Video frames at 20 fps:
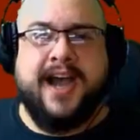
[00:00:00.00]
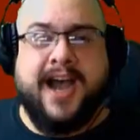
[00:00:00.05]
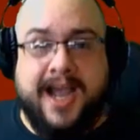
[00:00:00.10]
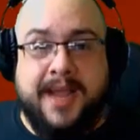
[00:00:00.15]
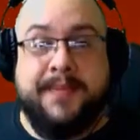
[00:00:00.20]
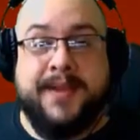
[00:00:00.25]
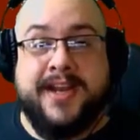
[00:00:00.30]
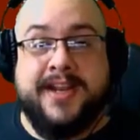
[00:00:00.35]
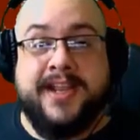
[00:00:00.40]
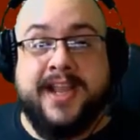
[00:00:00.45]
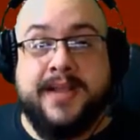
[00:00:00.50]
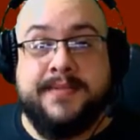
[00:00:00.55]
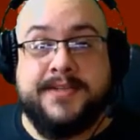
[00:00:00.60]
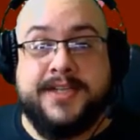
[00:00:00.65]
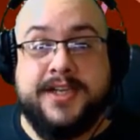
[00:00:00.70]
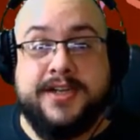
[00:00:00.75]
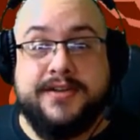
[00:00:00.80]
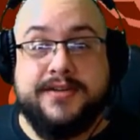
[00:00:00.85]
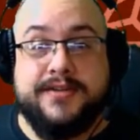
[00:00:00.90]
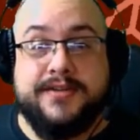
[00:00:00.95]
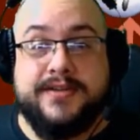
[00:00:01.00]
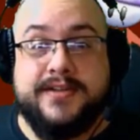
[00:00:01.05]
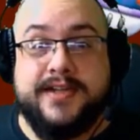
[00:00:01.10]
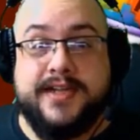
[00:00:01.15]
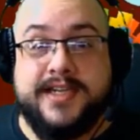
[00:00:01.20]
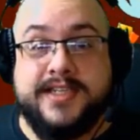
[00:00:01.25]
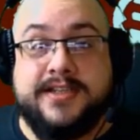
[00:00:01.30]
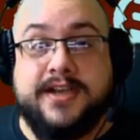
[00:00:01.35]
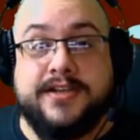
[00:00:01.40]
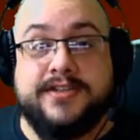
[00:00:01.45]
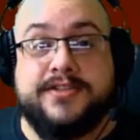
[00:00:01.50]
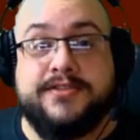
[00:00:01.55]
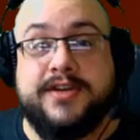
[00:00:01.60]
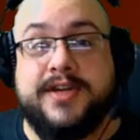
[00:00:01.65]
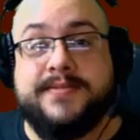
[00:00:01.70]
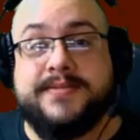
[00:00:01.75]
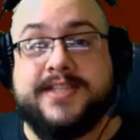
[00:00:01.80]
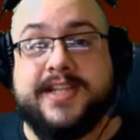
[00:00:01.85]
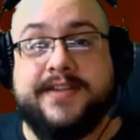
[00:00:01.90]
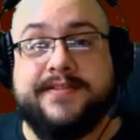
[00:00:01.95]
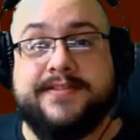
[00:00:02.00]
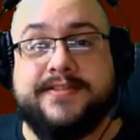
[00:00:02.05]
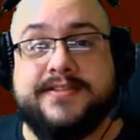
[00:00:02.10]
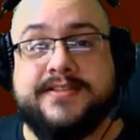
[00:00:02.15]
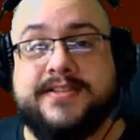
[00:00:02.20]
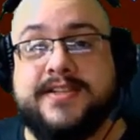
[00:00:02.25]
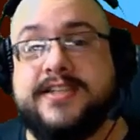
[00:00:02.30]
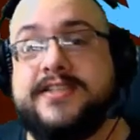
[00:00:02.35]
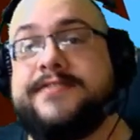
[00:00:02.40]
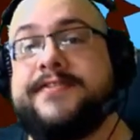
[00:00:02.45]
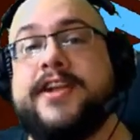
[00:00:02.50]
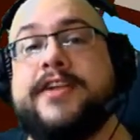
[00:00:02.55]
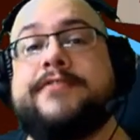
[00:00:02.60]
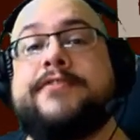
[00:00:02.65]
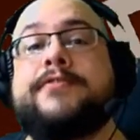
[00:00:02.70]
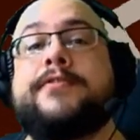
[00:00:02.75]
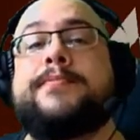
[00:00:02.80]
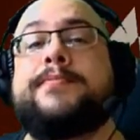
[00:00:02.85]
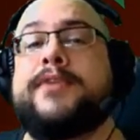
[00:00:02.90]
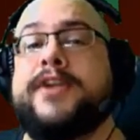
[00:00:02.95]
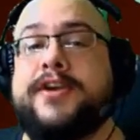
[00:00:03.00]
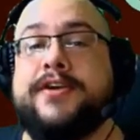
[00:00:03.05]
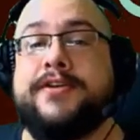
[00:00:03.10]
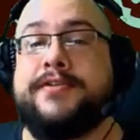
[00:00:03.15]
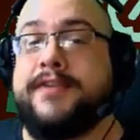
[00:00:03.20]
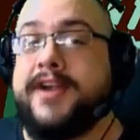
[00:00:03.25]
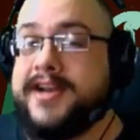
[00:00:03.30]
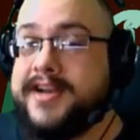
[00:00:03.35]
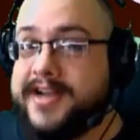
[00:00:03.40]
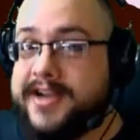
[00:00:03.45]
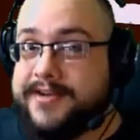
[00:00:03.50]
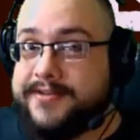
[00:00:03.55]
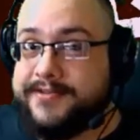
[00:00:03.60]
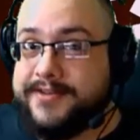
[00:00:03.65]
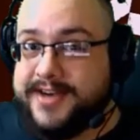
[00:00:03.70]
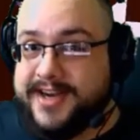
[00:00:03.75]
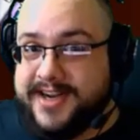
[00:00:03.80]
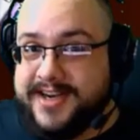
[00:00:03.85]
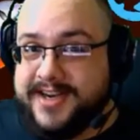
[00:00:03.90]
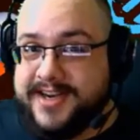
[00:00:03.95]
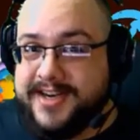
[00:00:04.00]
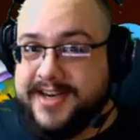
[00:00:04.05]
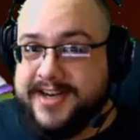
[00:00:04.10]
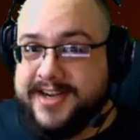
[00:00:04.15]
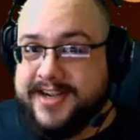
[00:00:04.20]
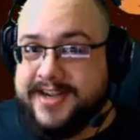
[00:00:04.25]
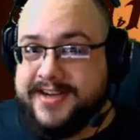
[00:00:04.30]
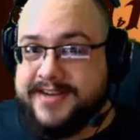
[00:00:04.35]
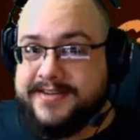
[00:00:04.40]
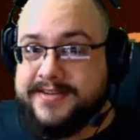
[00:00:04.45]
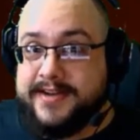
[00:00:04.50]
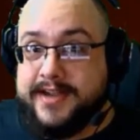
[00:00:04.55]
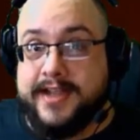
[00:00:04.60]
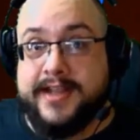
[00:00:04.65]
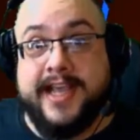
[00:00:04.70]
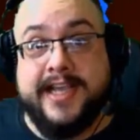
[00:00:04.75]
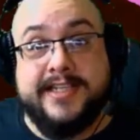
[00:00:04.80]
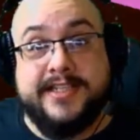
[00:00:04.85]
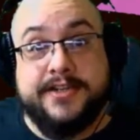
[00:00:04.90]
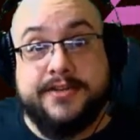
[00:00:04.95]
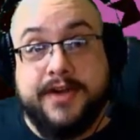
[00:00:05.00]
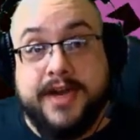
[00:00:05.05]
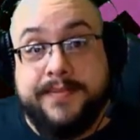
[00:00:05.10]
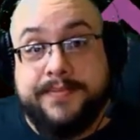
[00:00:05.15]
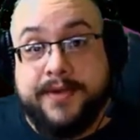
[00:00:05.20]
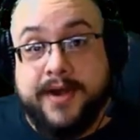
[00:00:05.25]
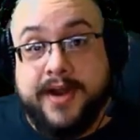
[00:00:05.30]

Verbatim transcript: I made a game too, and it's called Stream Savers, and it's available for pre-order right now for $9.99, and that's a great